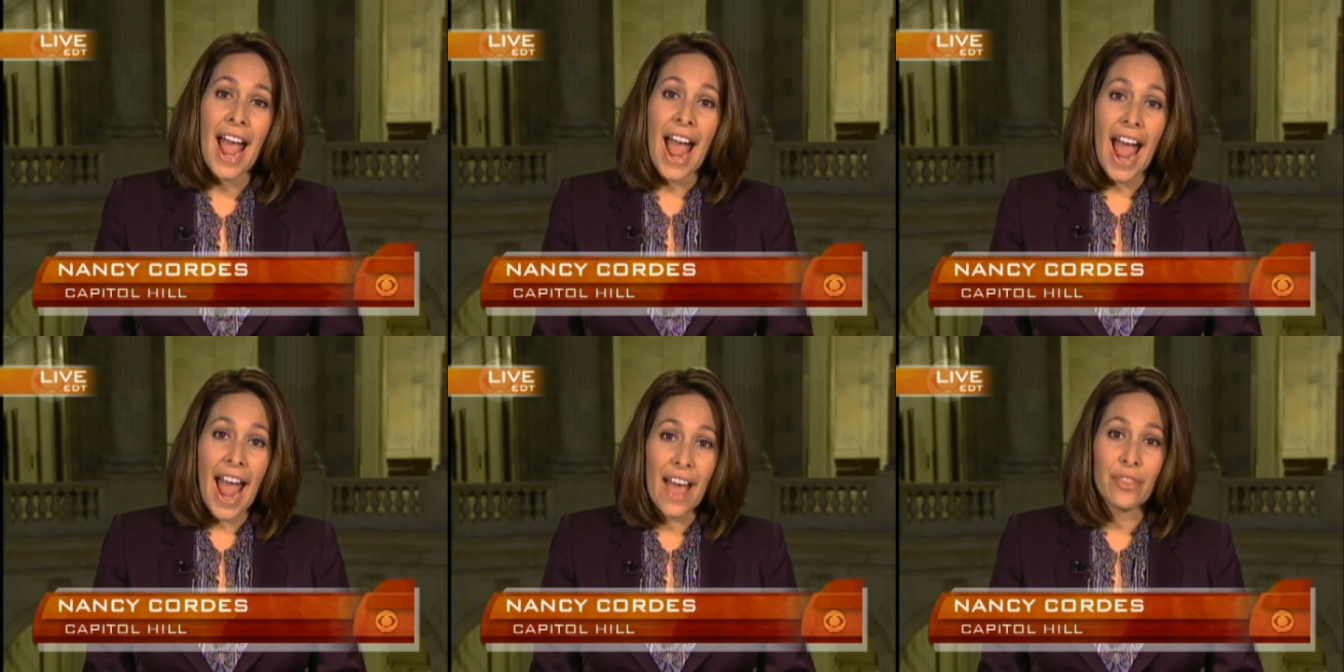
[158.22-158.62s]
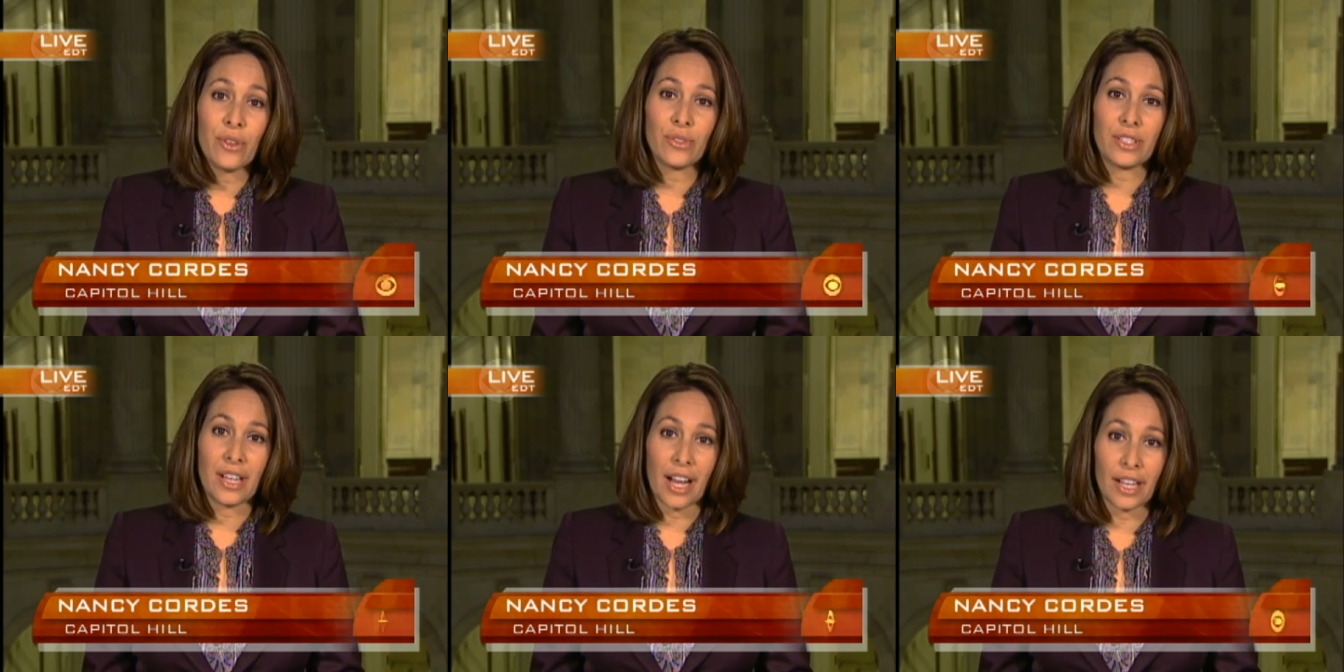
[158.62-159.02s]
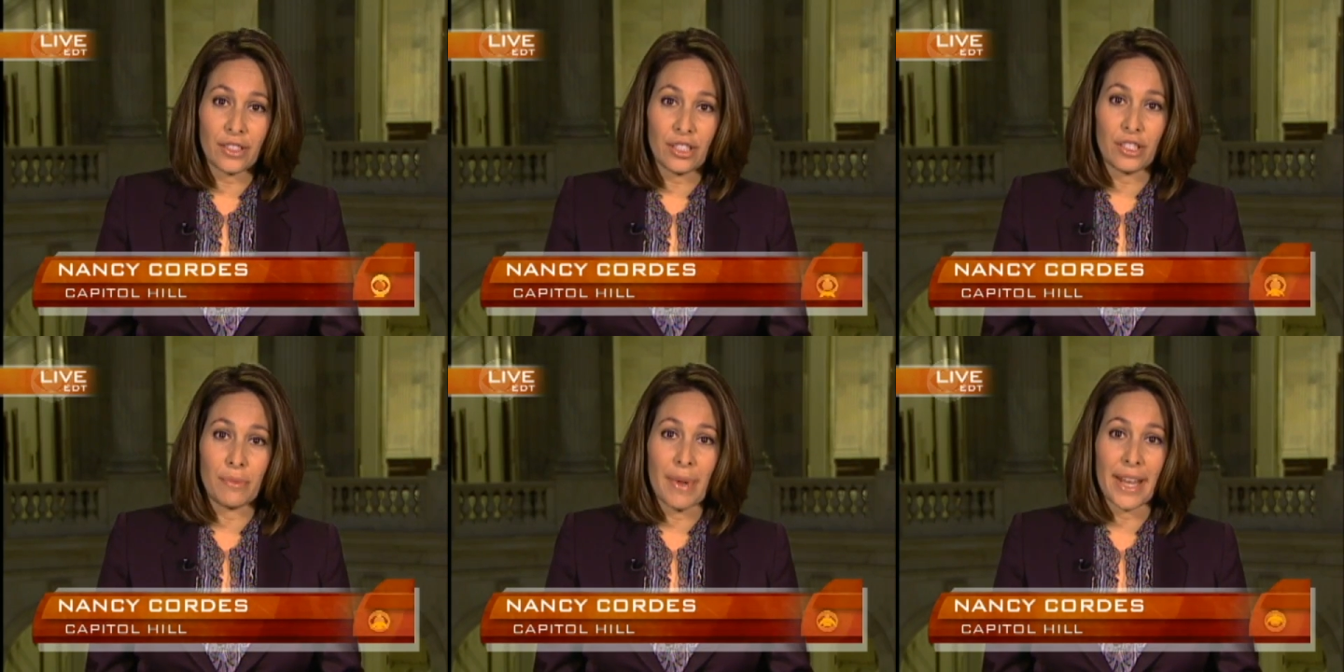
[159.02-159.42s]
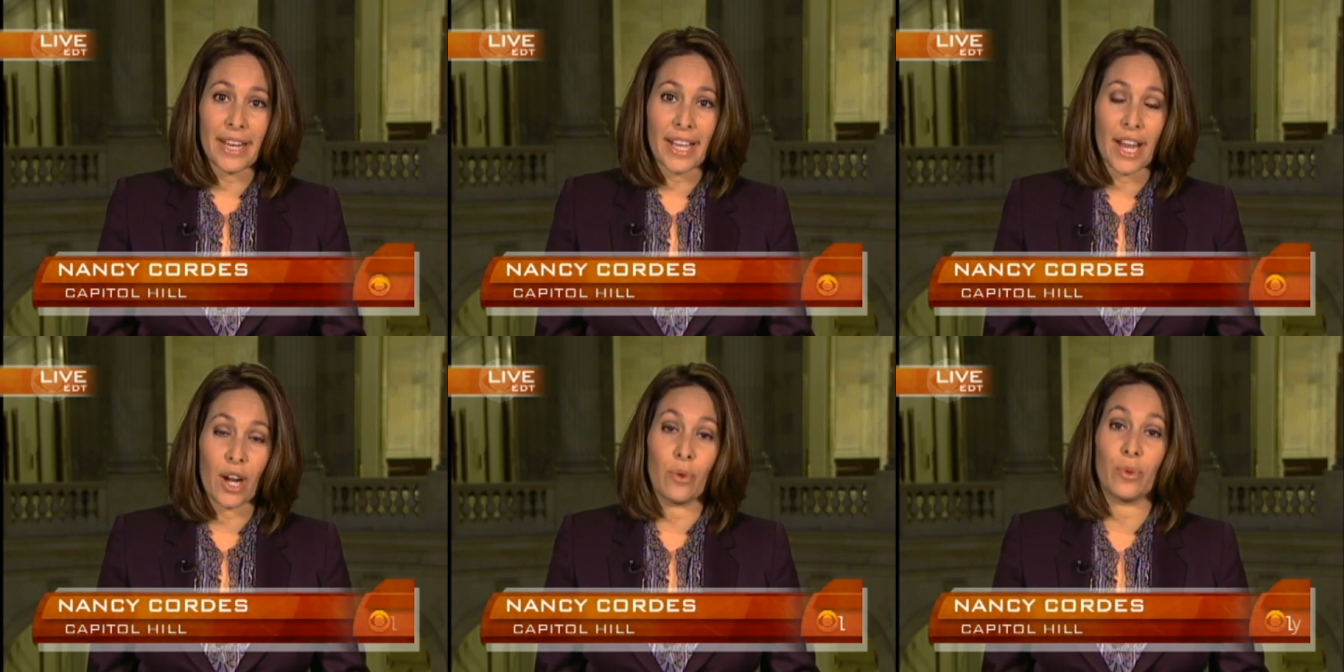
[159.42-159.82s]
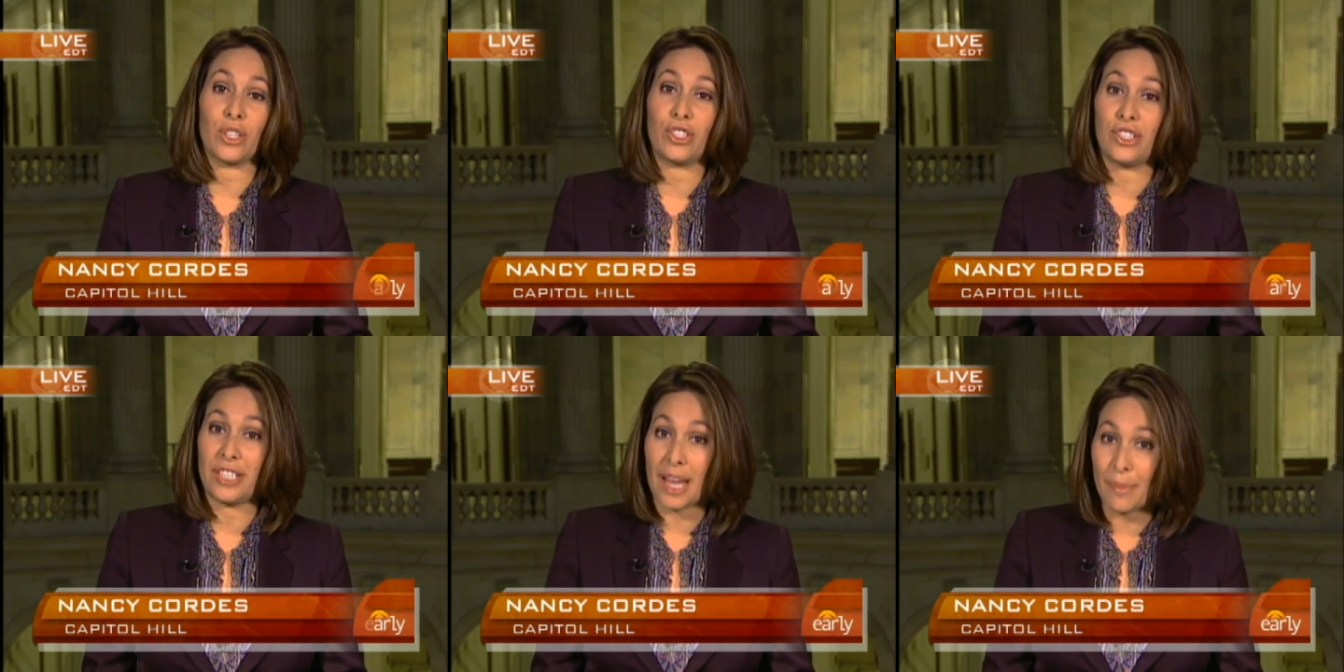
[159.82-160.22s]
and those cuts to Medicare,
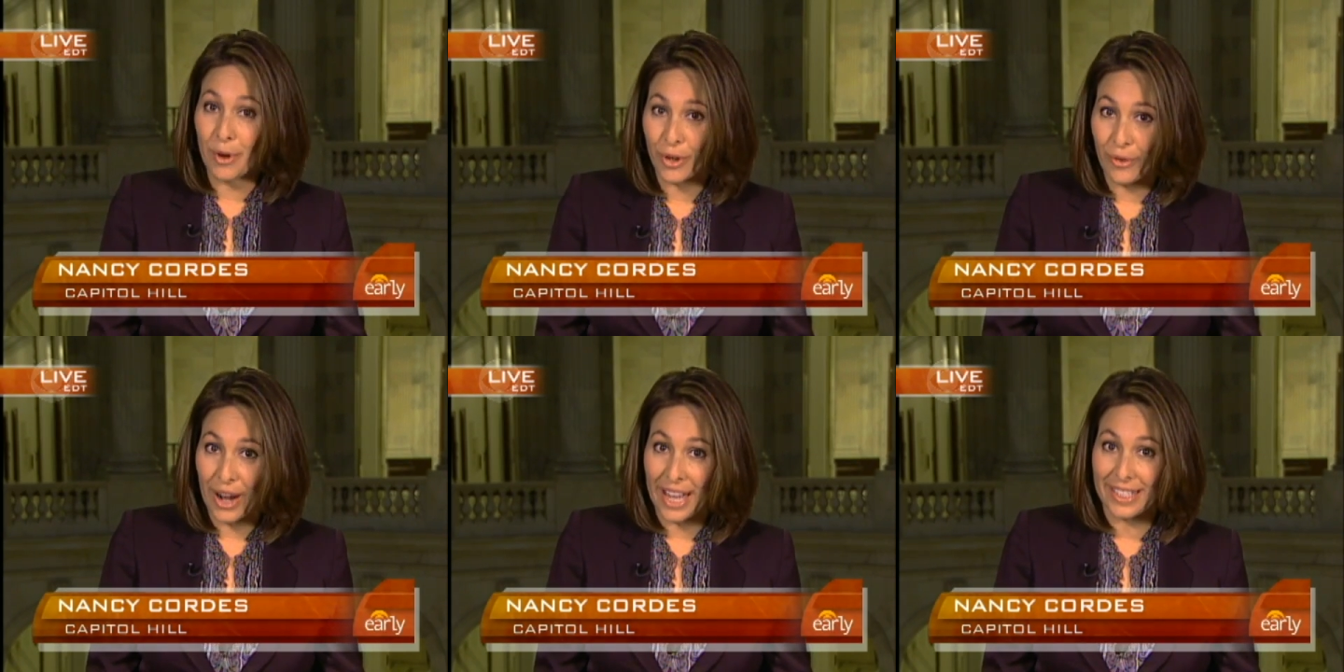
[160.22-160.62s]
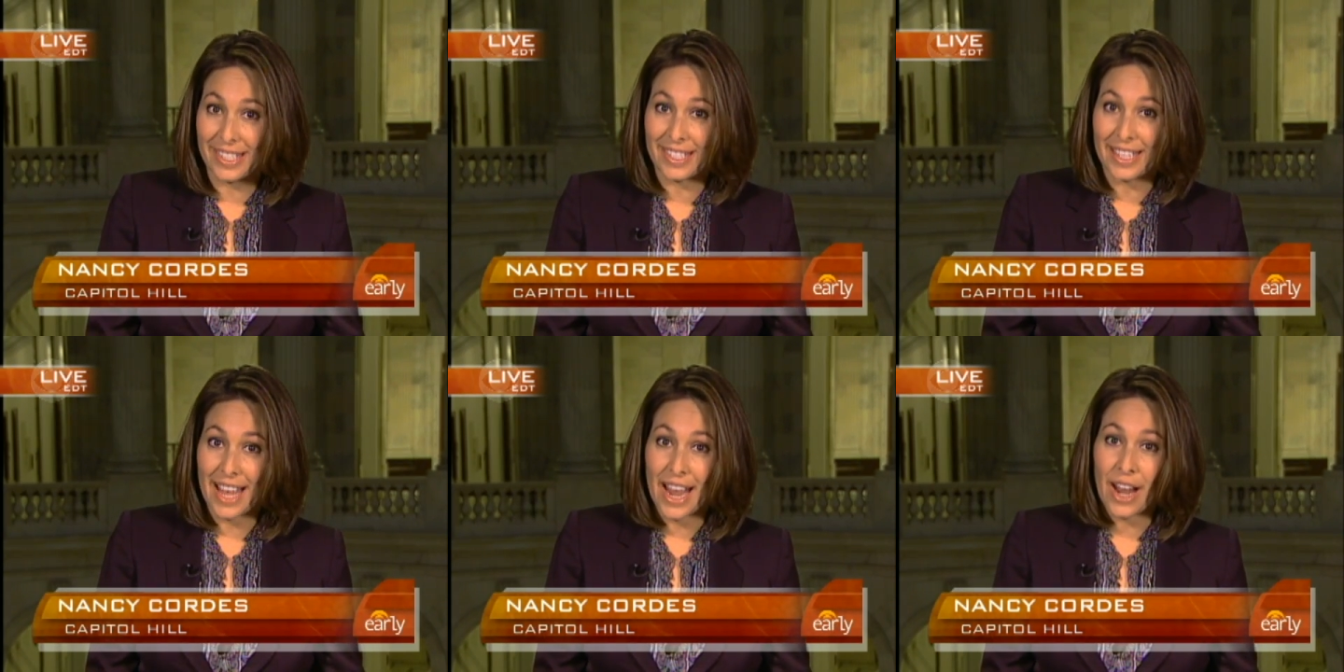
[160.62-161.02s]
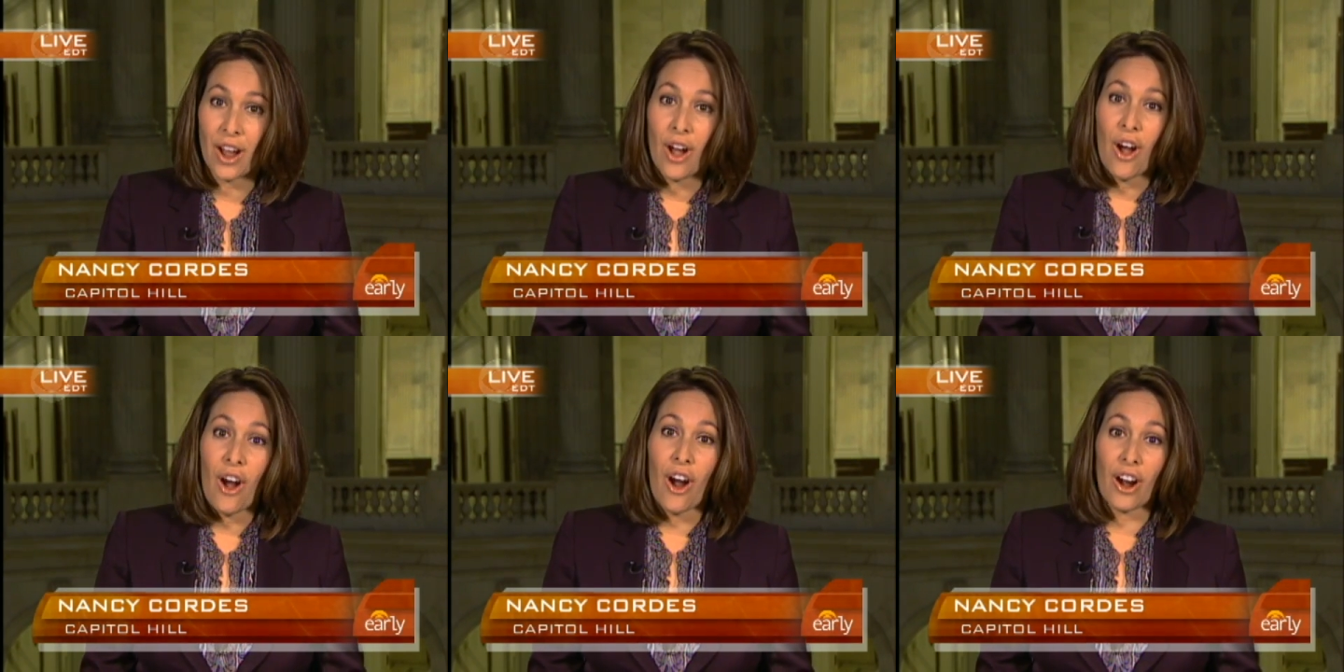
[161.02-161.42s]
which Democrats say